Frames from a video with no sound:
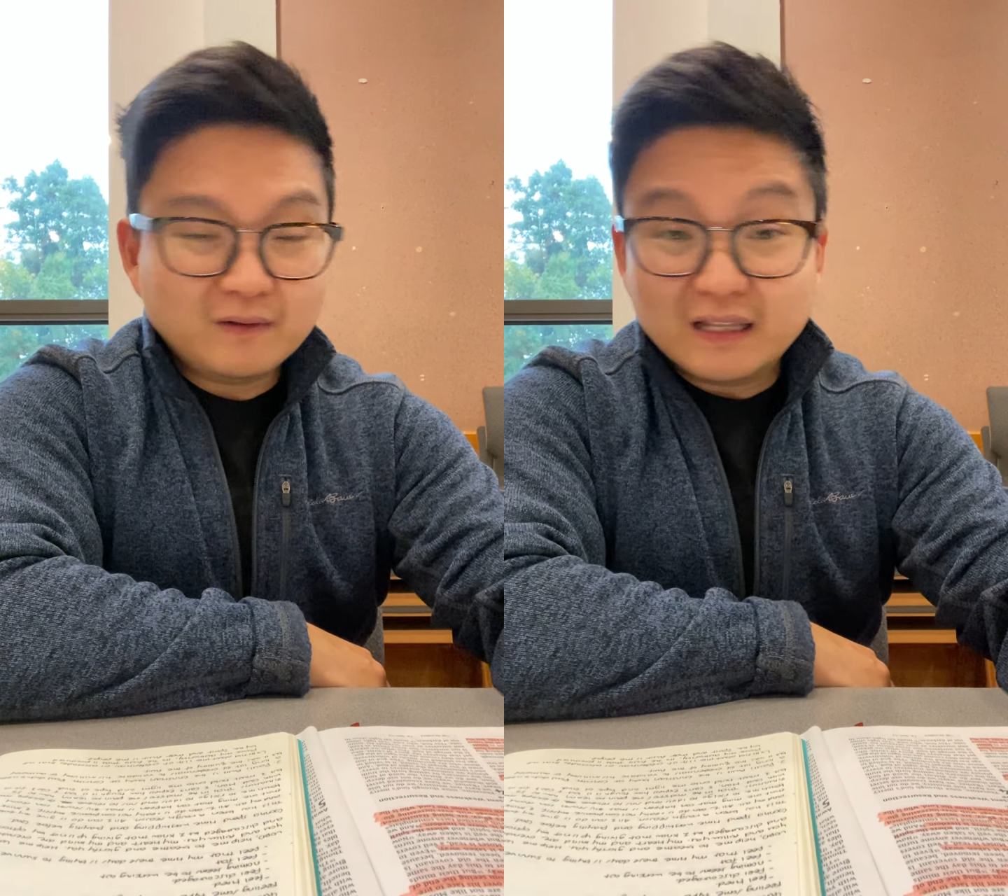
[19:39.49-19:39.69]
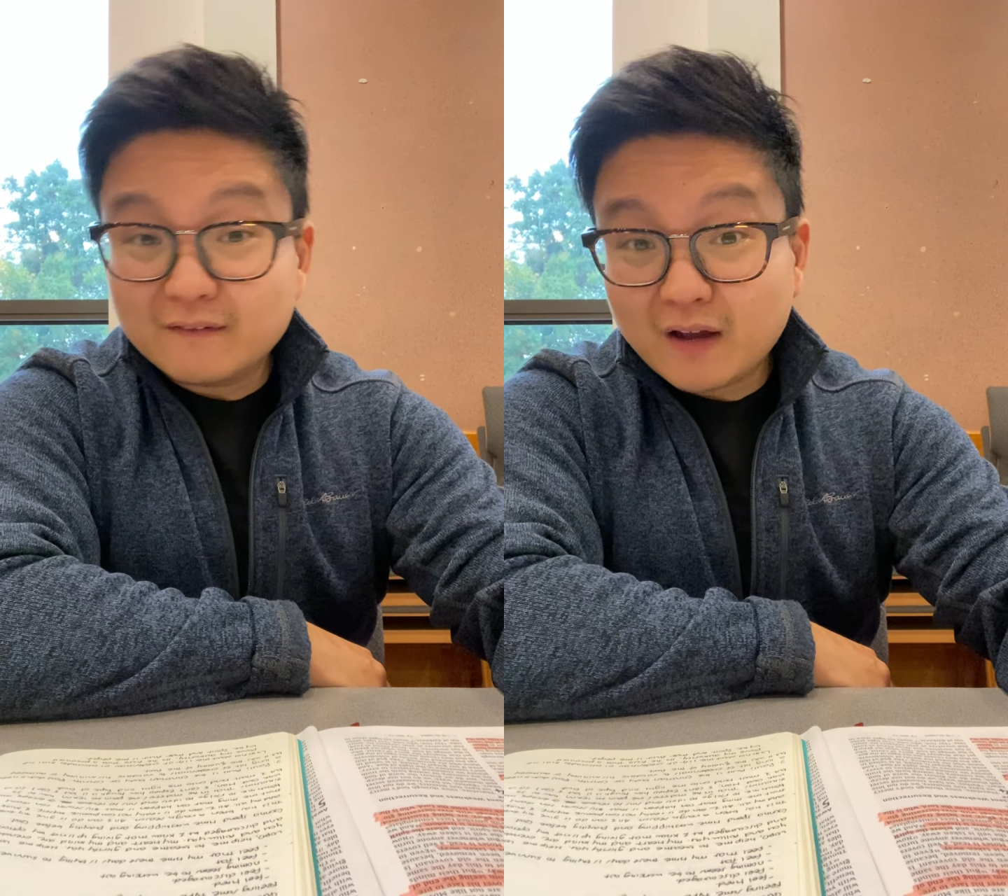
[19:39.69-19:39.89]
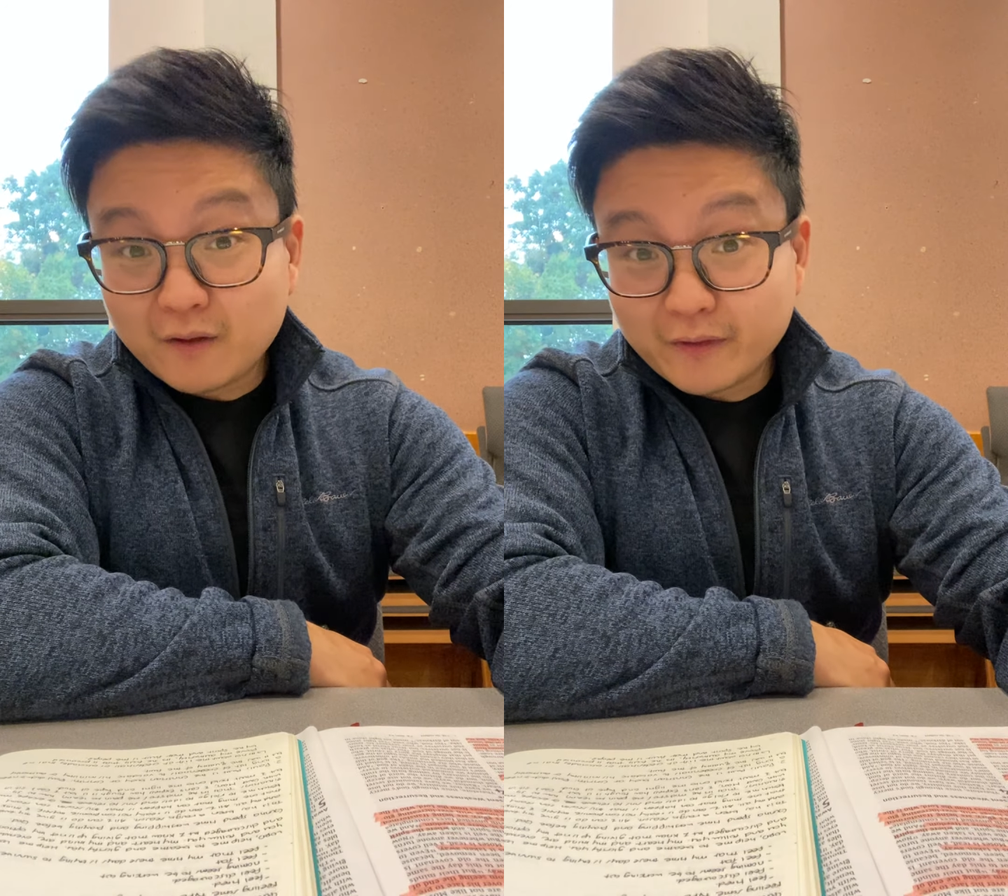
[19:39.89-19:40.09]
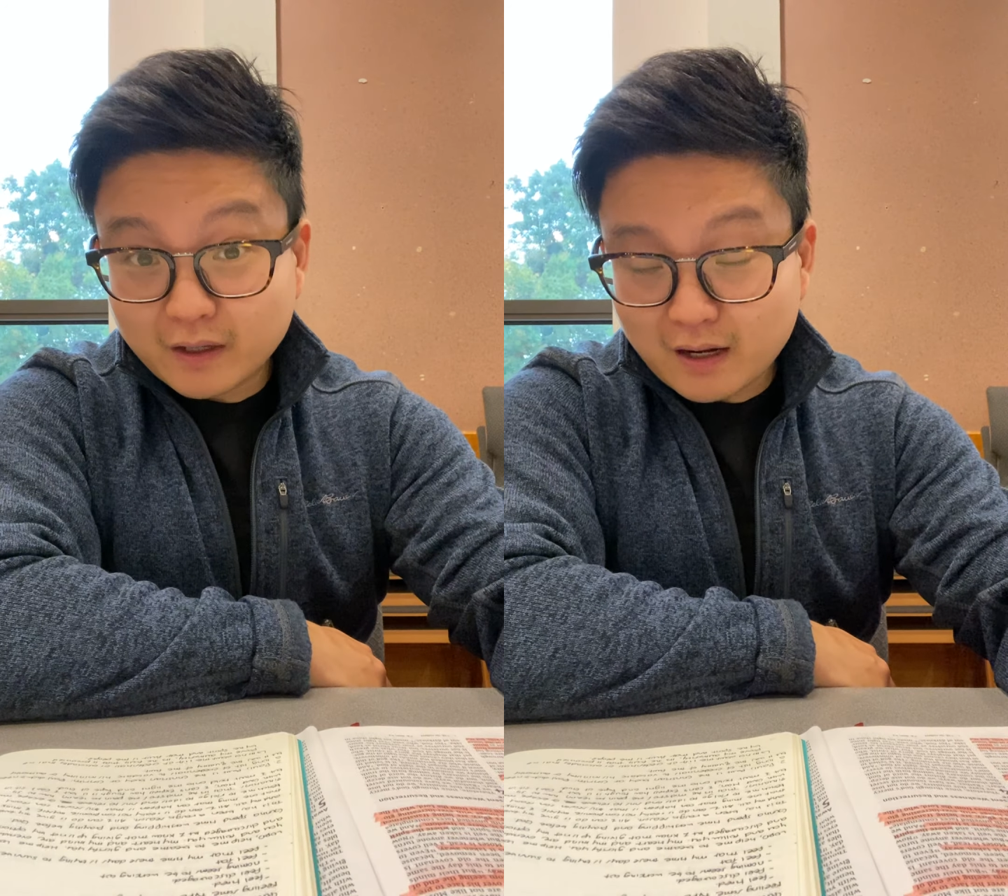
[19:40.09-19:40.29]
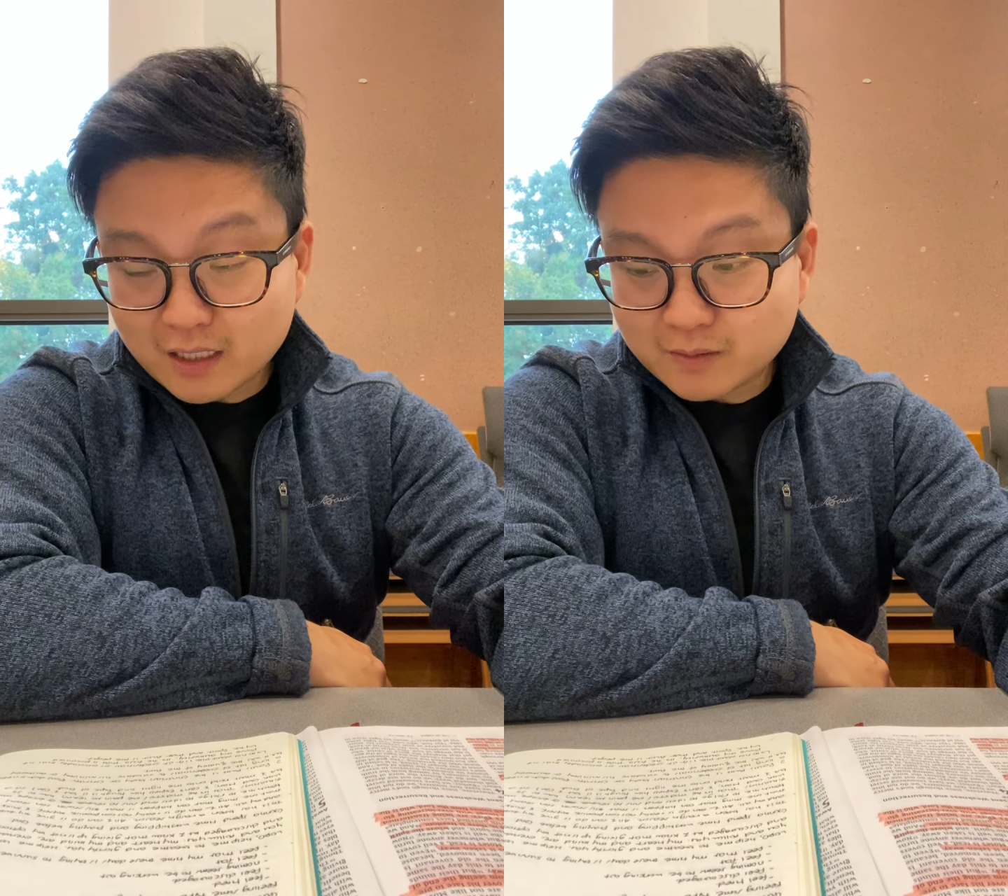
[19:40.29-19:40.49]
live out the
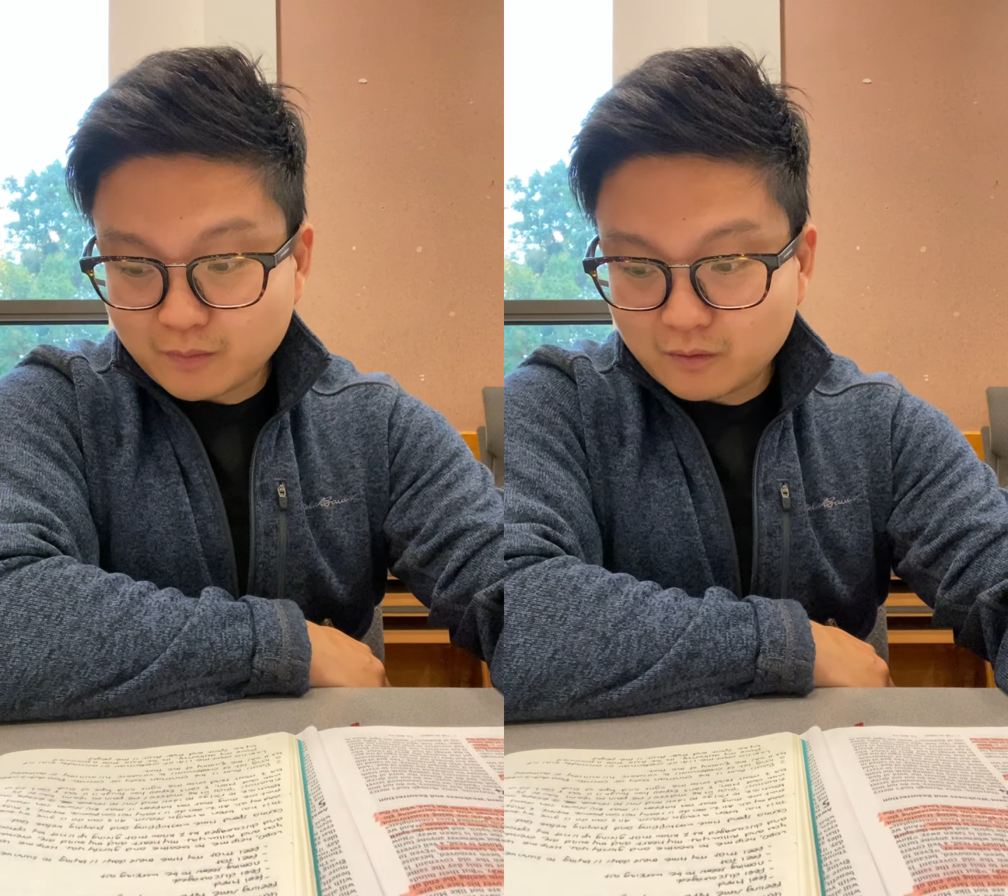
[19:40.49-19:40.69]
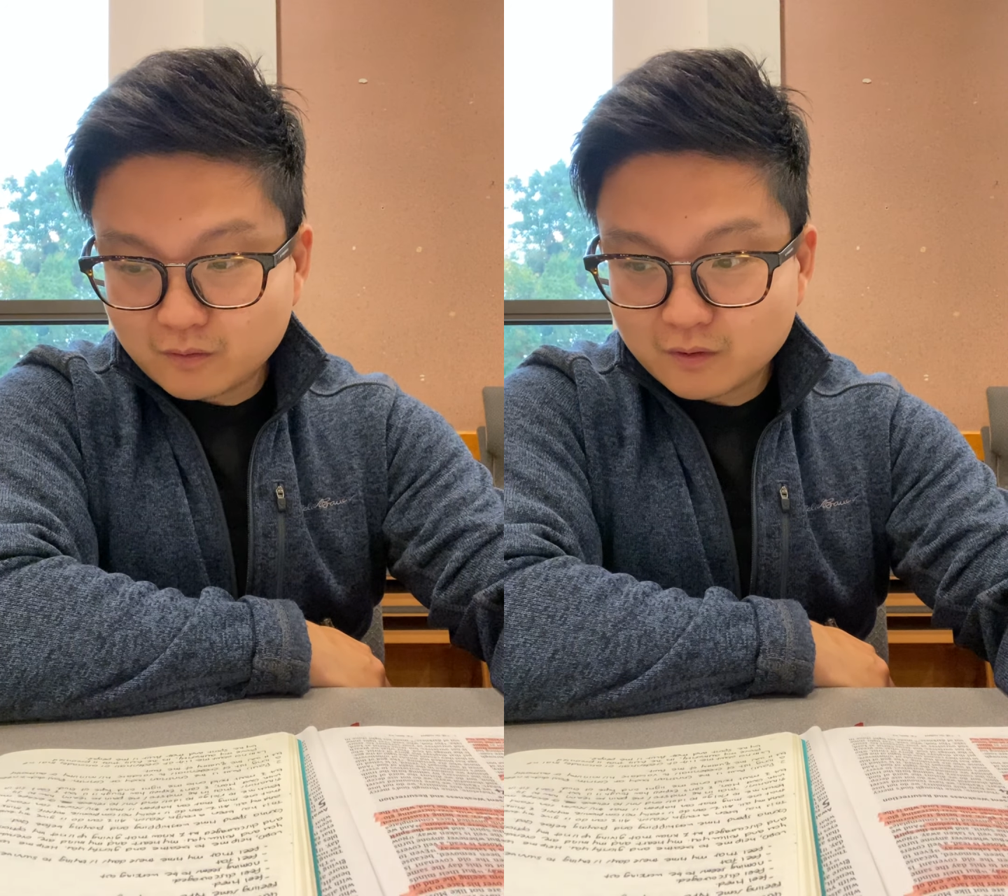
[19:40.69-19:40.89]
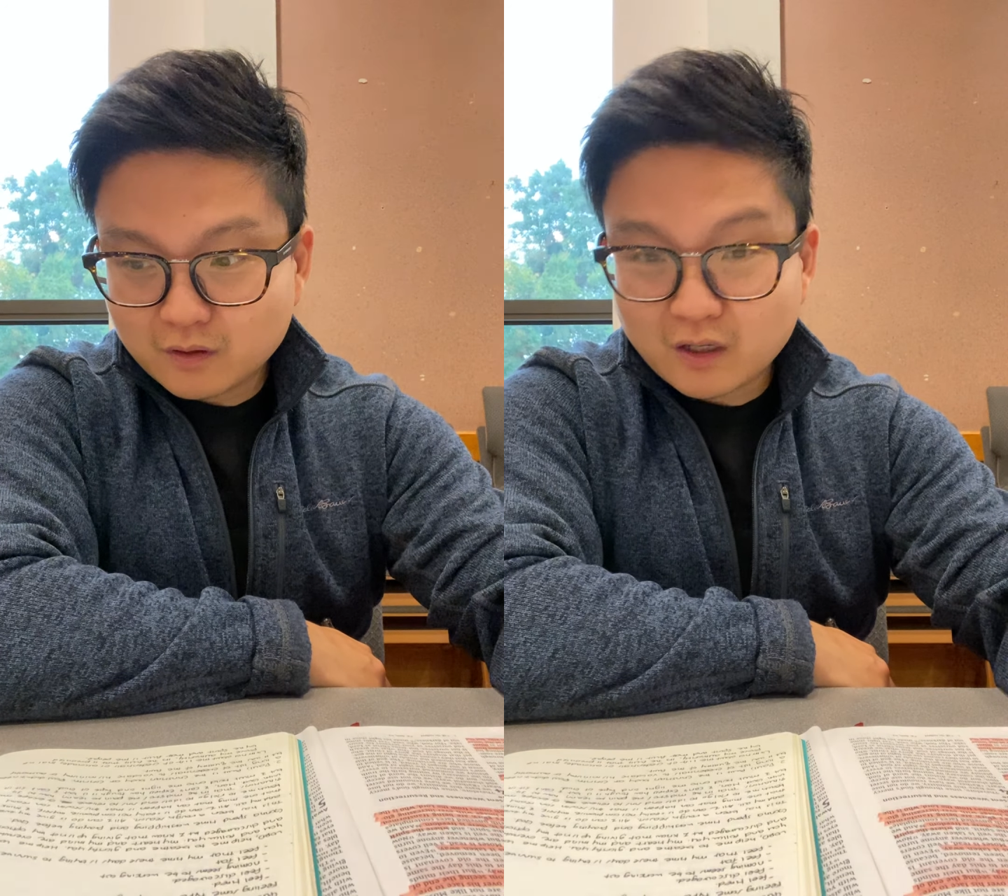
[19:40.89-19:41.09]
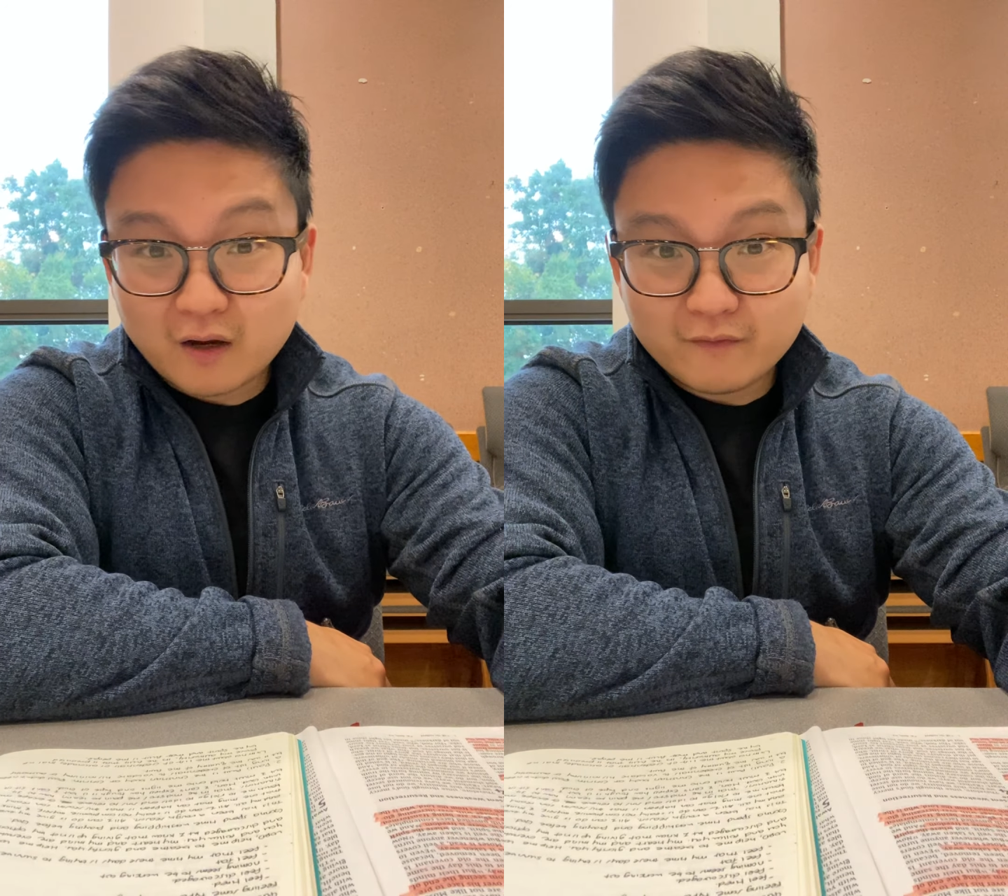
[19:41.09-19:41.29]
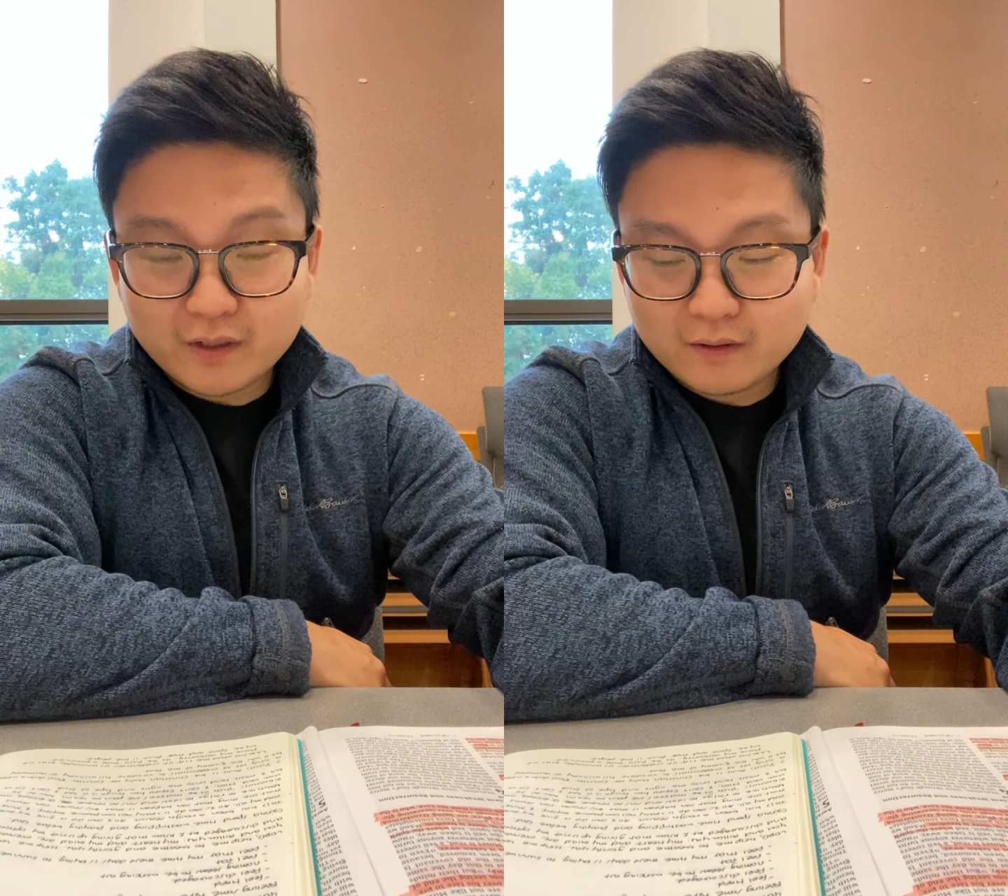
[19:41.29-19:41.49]
gospel
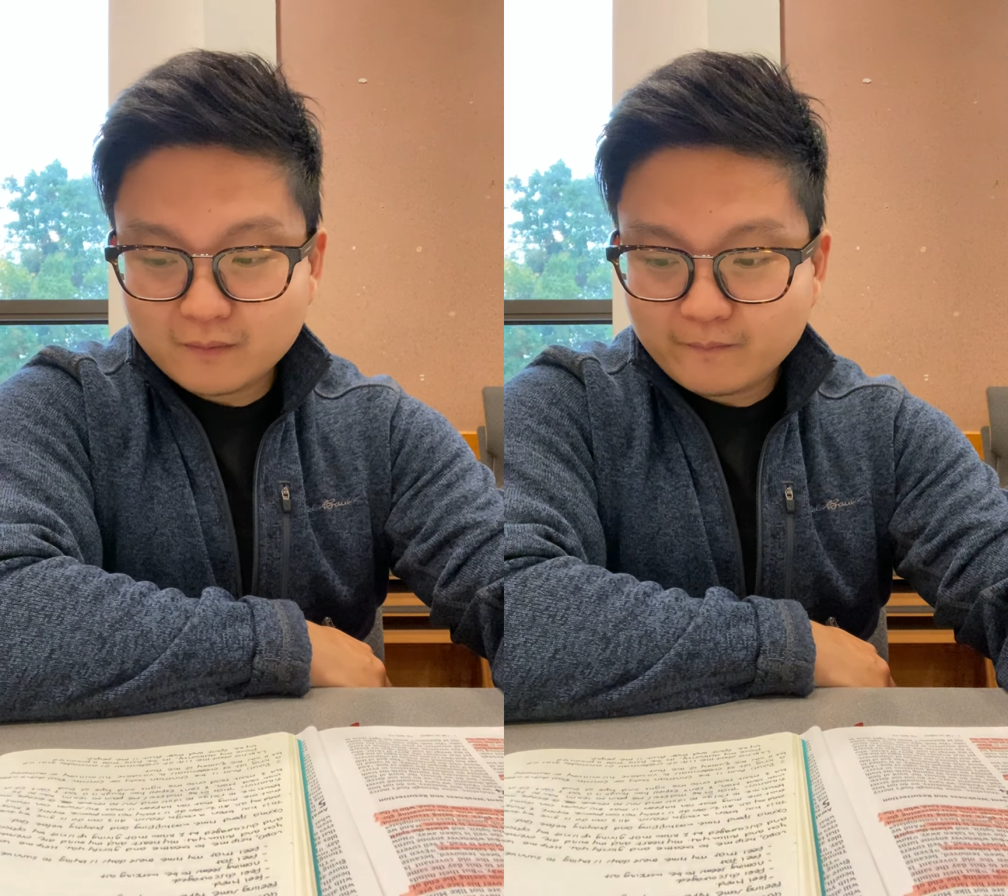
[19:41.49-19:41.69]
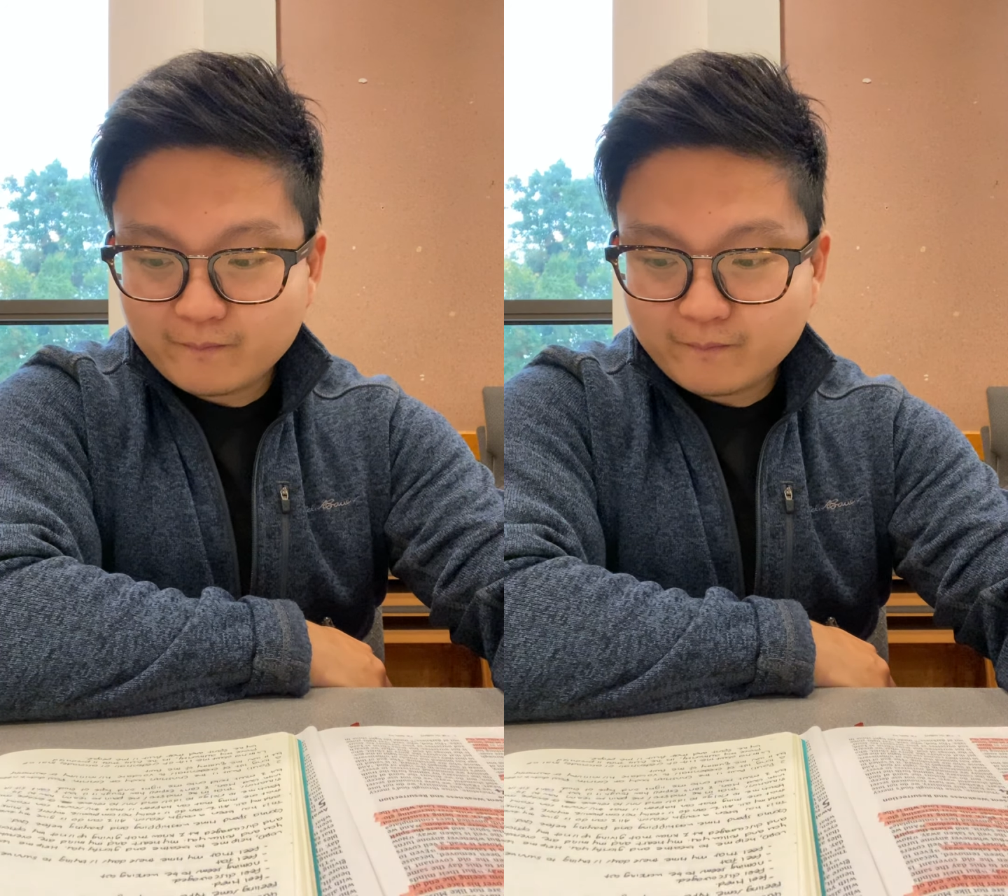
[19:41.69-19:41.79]
covenant.